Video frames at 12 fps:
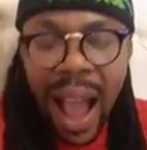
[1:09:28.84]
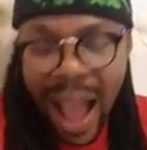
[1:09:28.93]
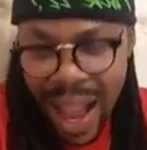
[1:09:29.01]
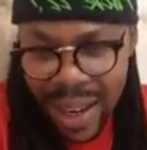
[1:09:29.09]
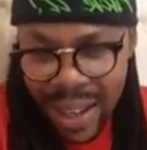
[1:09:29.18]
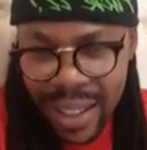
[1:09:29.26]

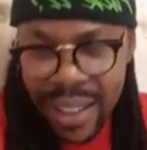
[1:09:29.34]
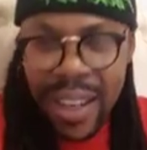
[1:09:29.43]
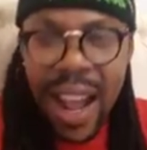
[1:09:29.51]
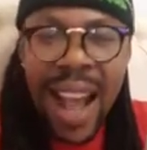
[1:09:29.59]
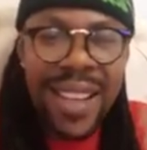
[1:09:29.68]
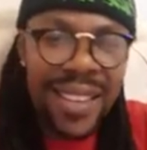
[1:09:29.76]
and
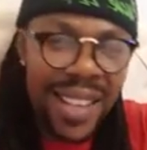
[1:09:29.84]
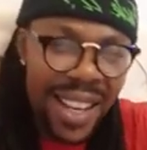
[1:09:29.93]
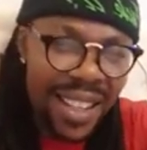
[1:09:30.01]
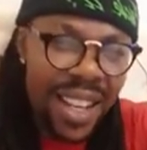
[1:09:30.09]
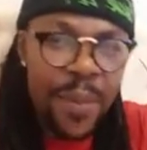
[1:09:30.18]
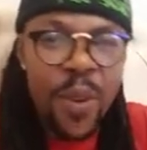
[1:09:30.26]

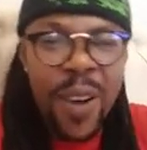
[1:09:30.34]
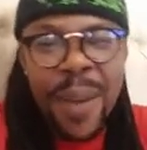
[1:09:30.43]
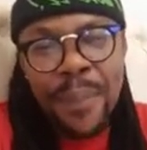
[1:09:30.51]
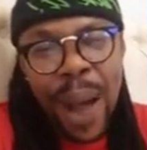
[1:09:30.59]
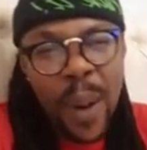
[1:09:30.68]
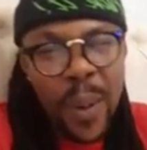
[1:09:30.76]
assist them or
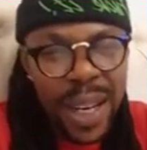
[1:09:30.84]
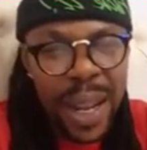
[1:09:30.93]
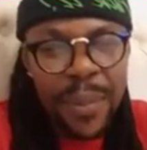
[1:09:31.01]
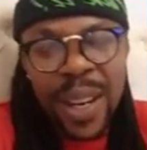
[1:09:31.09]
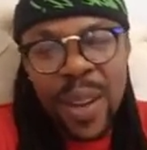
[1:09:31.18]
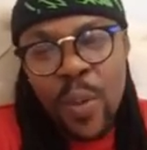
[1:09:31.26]
empower
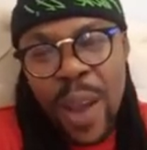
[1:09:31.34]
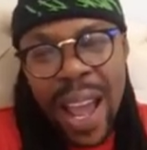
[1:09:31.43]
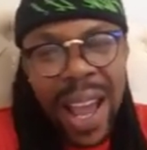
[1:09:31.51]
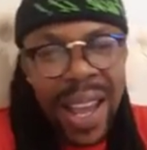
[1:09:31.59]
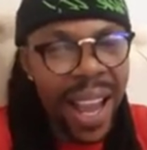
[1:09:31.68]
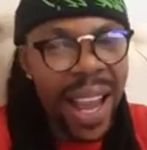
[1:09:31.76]
them in the way
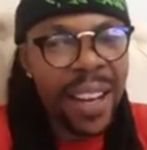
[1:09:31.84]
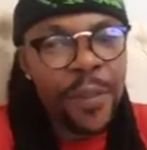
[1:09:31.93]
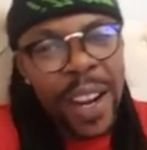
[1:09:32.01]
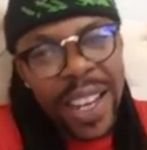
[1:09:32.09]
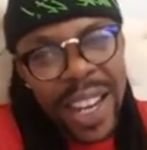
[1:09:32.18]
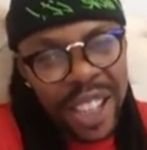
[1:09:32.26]
I can
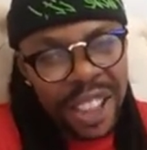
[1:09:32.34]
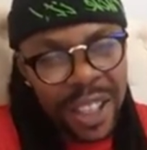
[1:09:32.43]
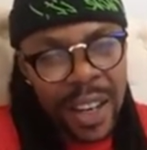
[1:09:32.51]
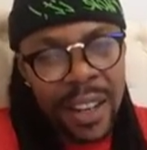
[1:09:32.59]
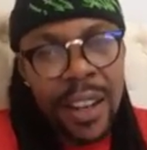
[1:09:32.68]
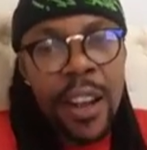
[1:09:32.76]

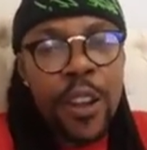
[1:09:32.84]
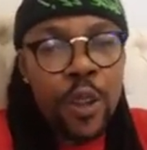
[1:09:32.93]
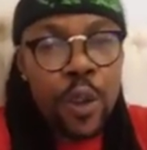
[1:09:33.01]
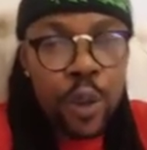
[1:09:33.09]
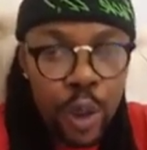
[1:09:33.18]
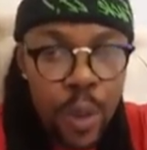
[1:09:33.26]
financially
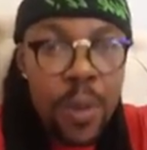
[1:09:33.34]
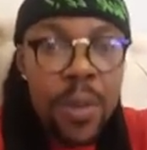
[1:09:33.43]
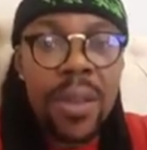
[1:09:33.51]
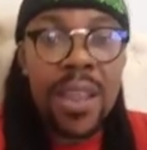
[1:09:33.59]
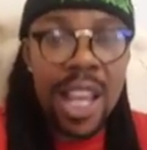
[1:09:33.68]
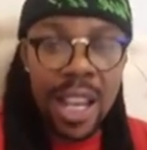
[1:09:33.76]
to do
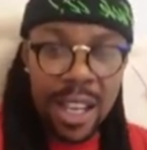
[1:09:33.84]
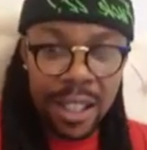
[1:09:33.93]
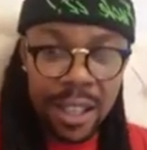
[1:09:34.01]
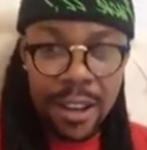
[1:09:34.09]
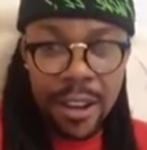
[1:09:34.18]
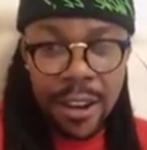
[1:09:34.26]

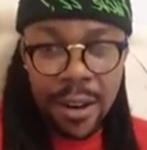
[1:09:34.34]
things